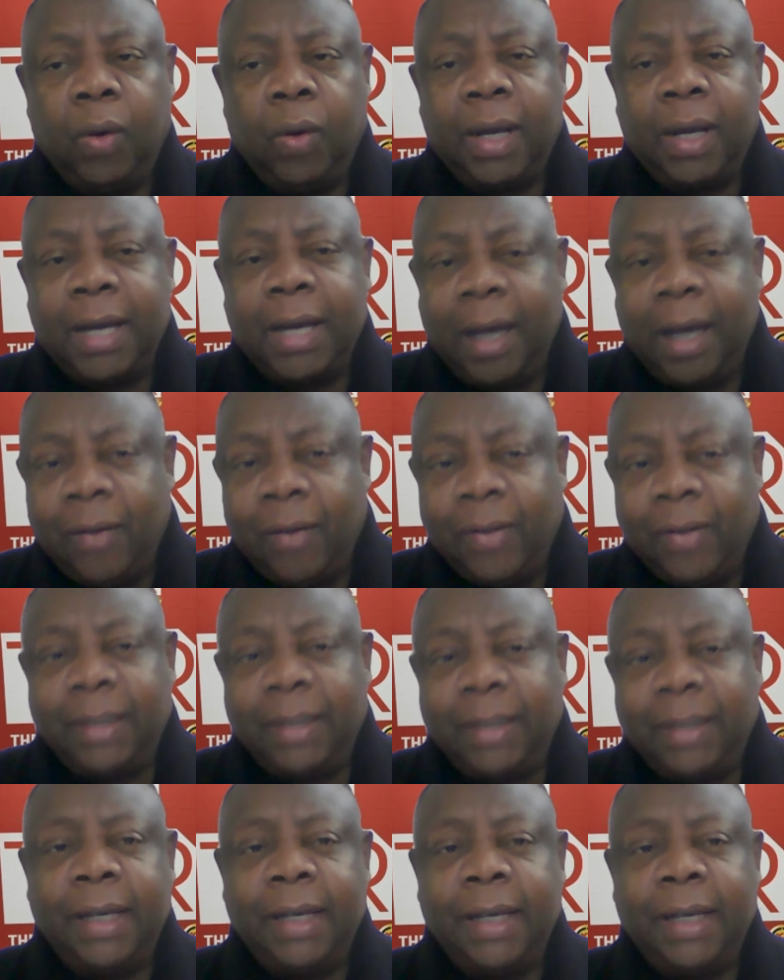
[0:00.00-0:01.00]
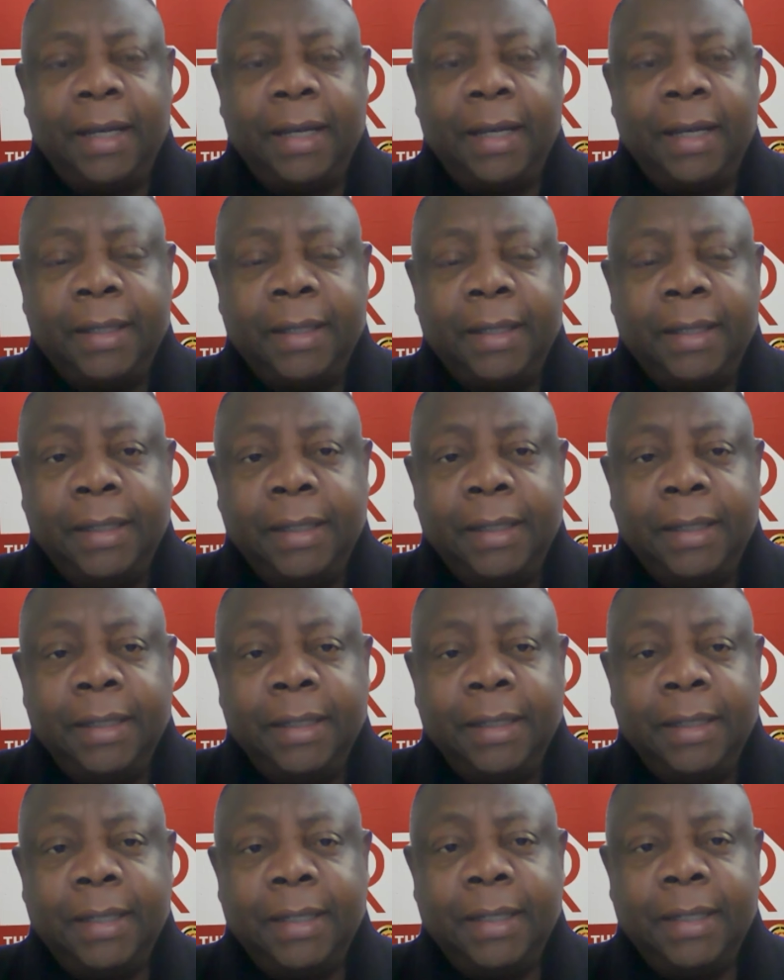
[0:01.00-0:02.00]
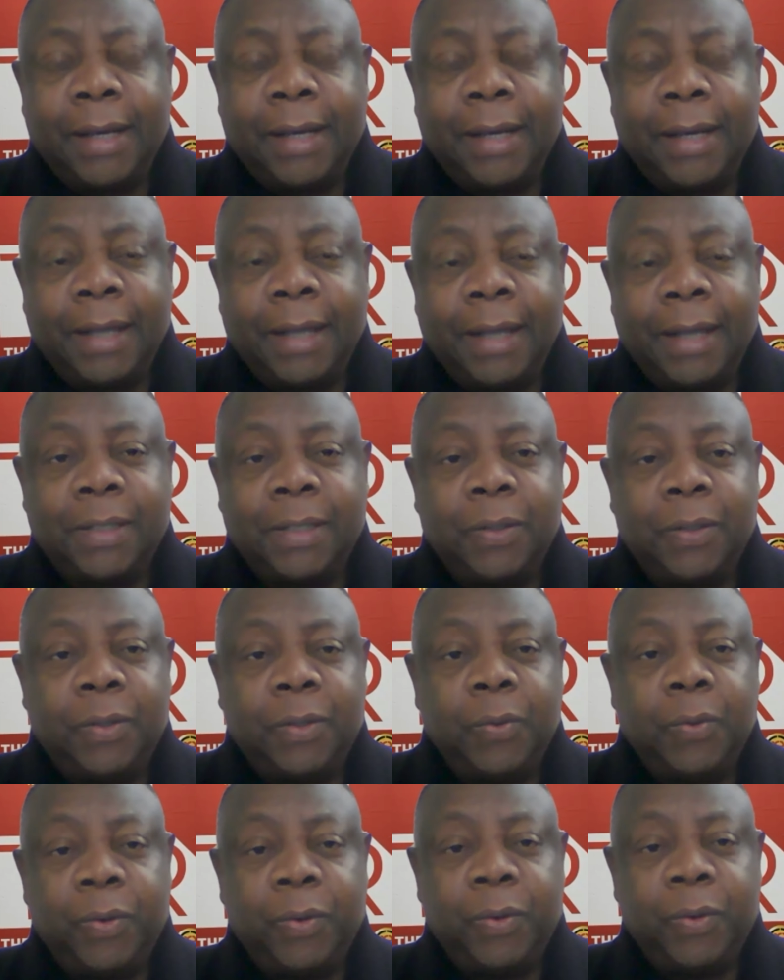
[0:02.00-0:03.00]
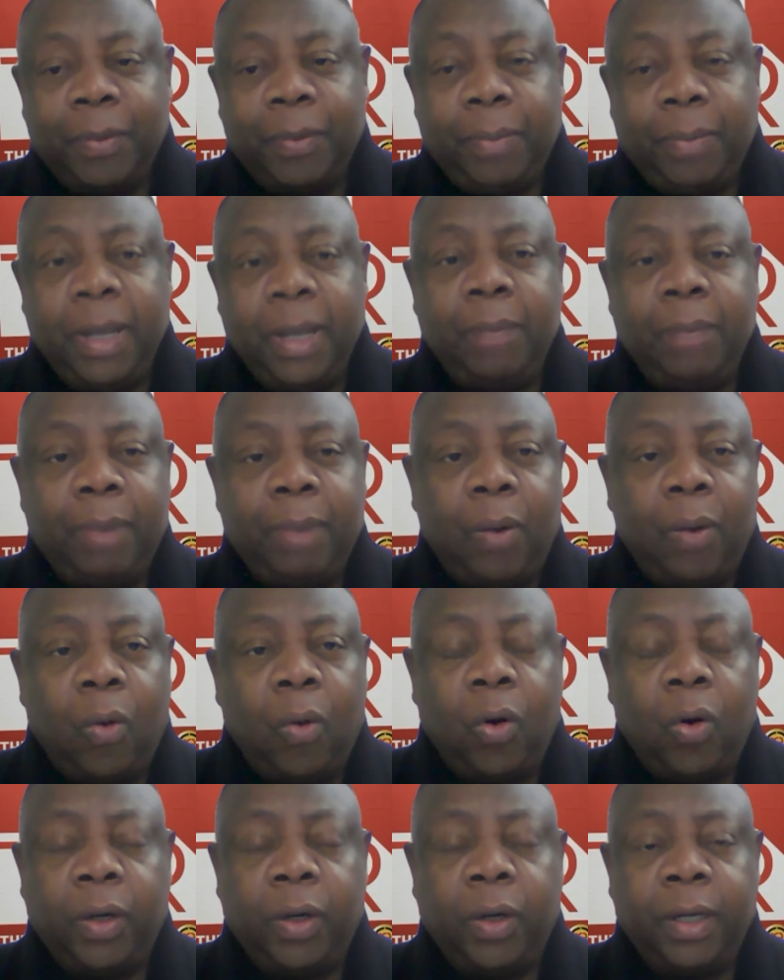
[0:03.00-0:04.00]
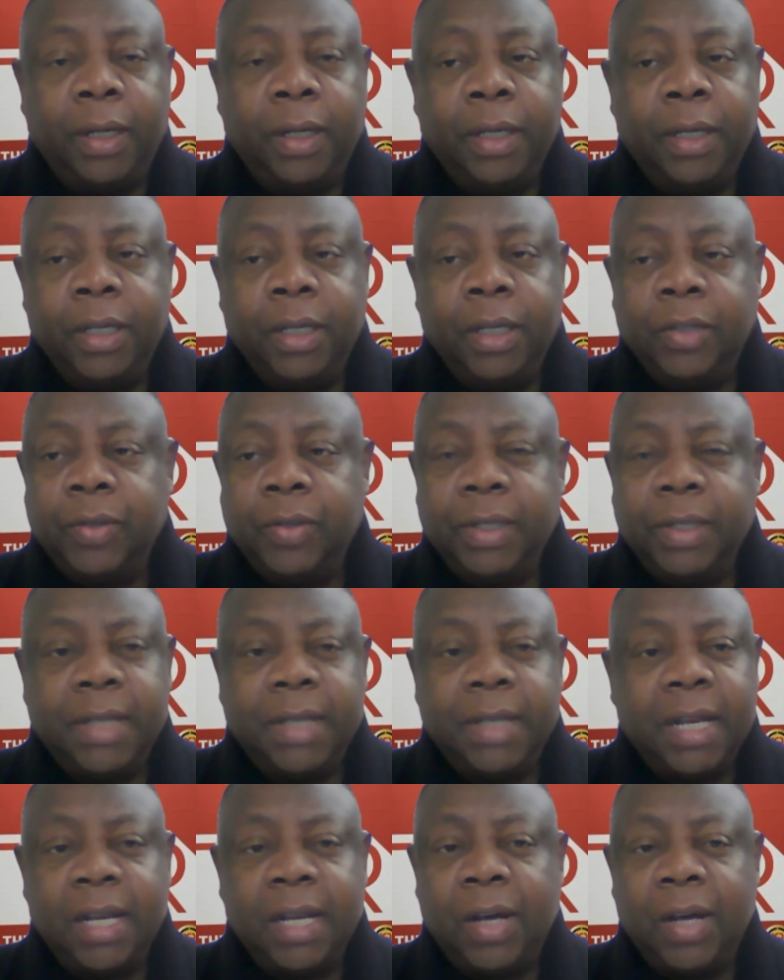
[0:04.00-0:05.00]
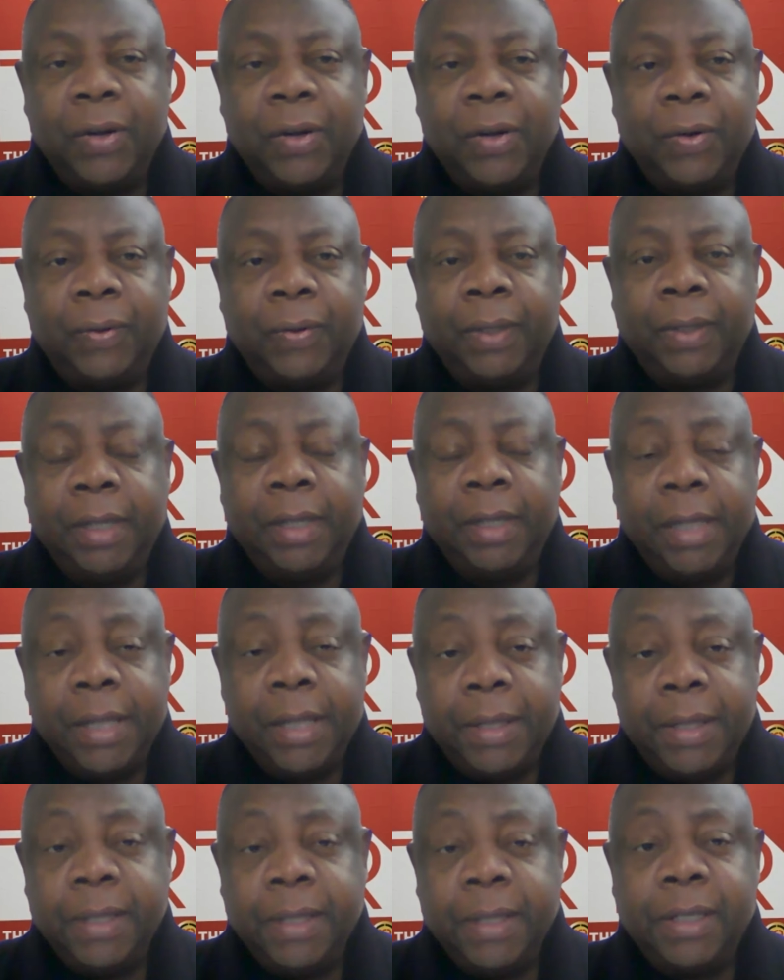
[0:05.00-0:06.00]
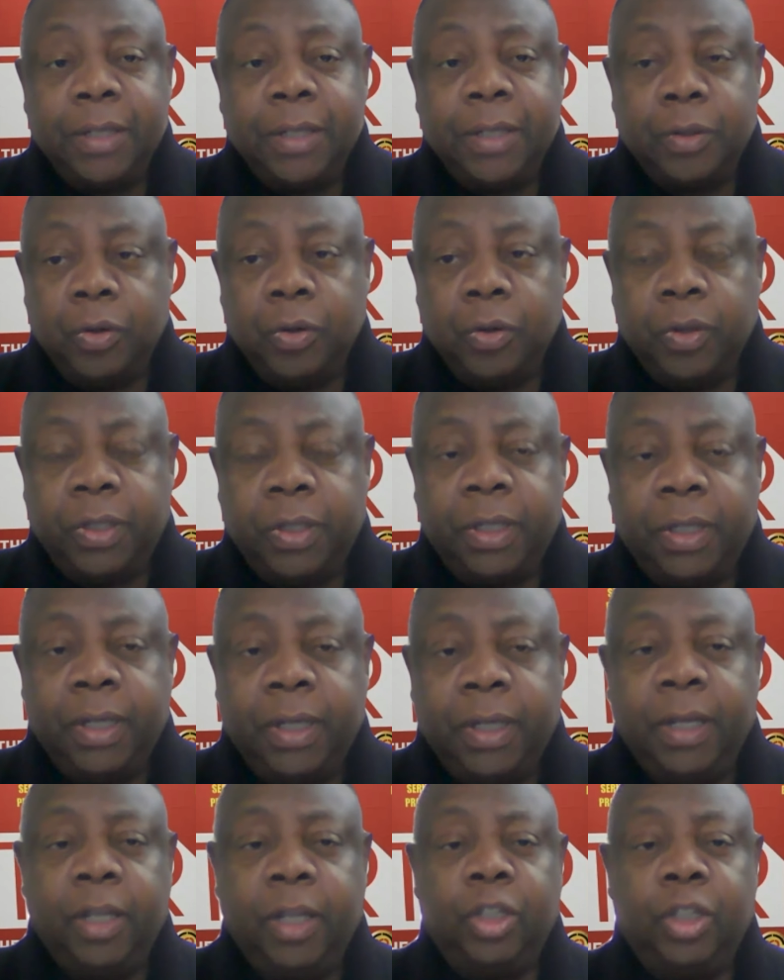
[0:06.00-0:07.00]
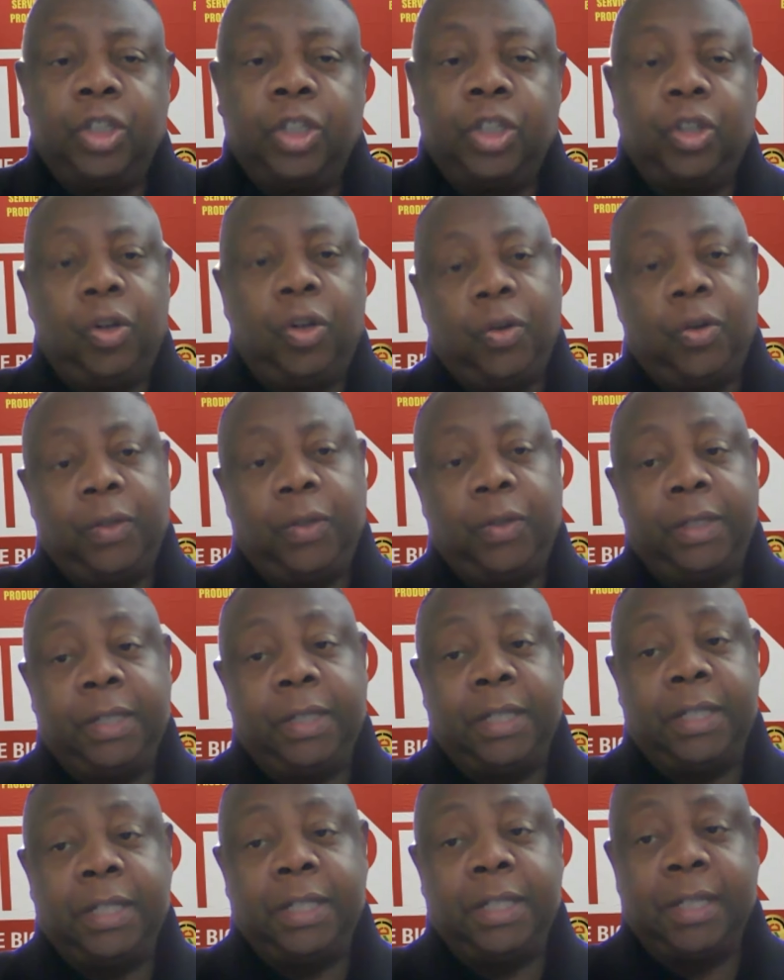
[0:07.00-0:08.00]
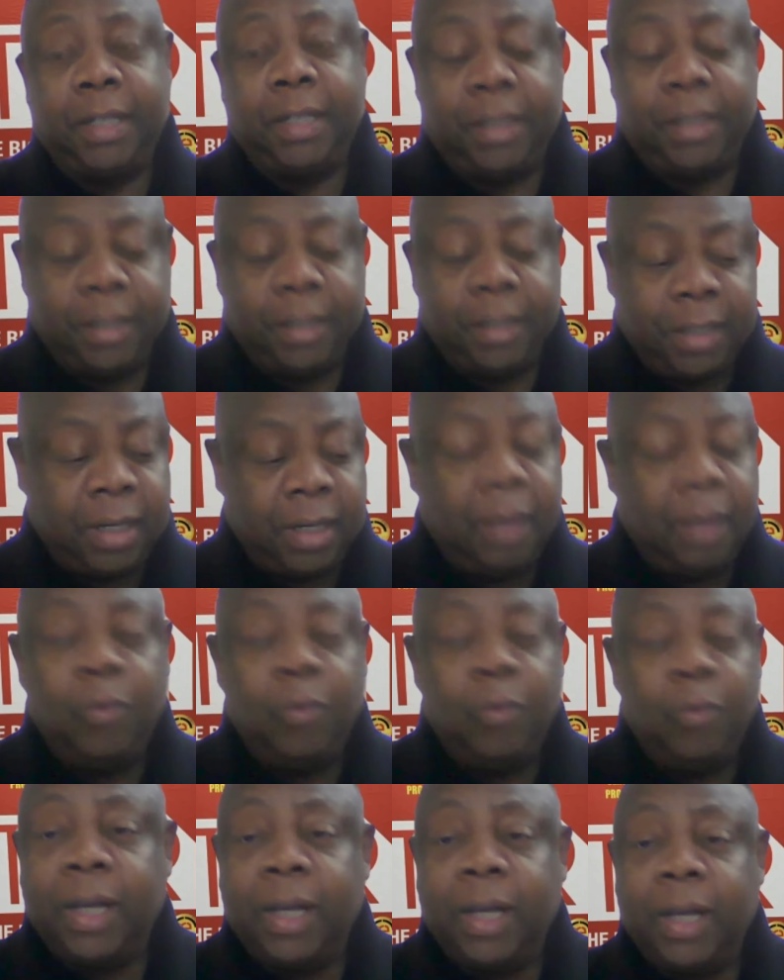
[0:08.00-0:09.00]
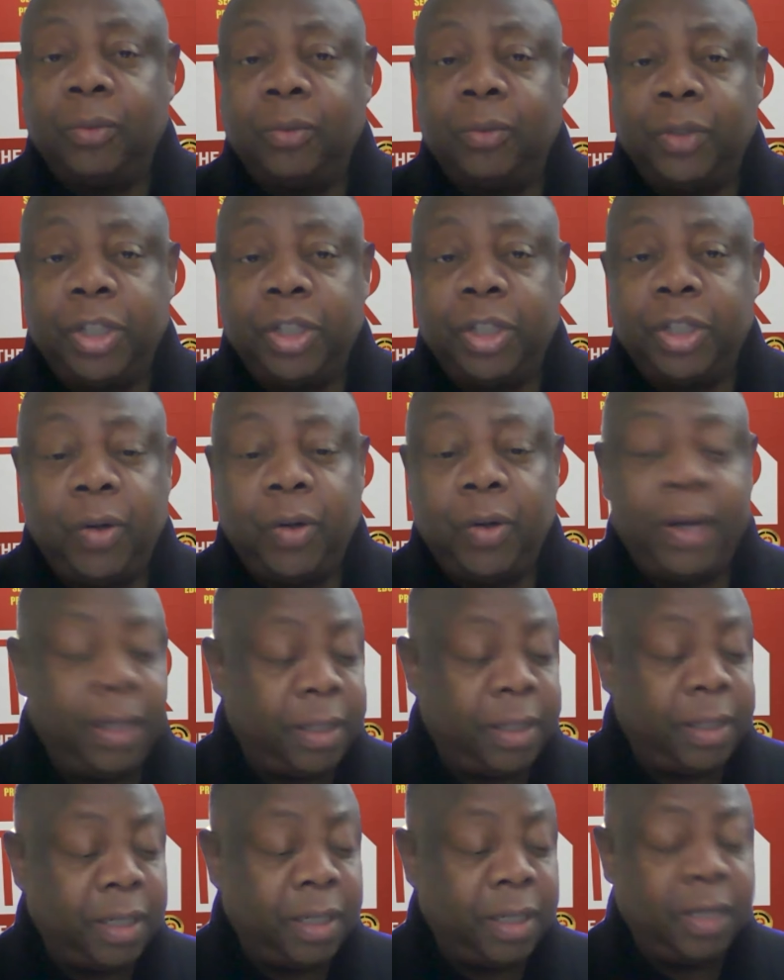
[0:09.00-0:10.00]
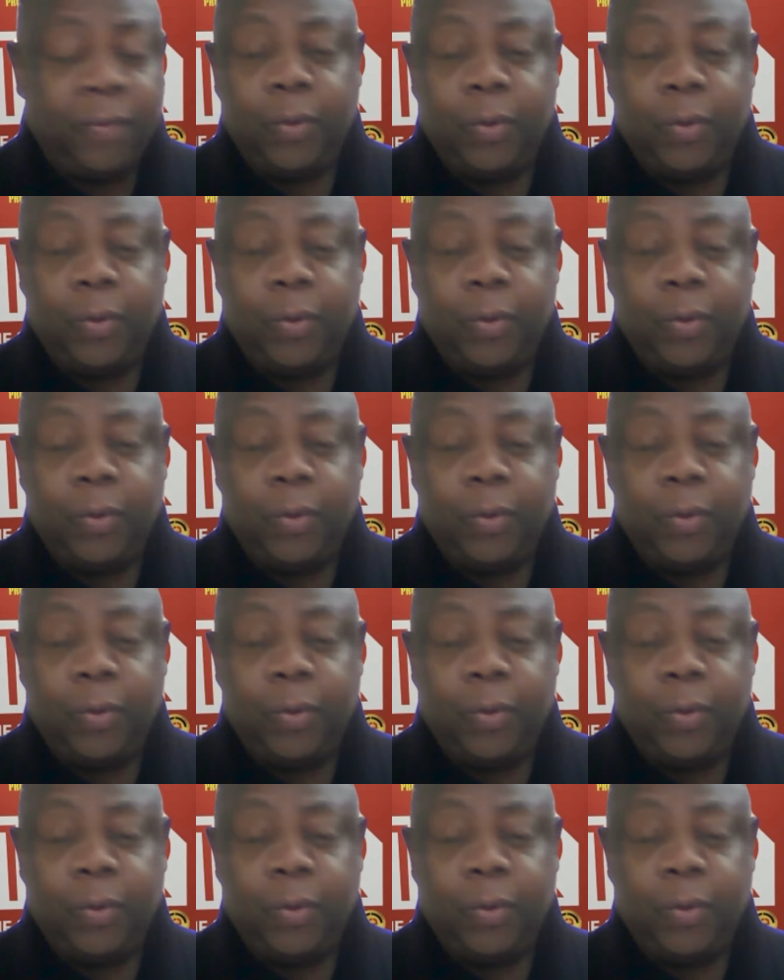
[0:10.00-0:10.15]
cover the cracks with a paper wall. So he said, no, this is good. So this is it. Saddam, welcome to the show and greet the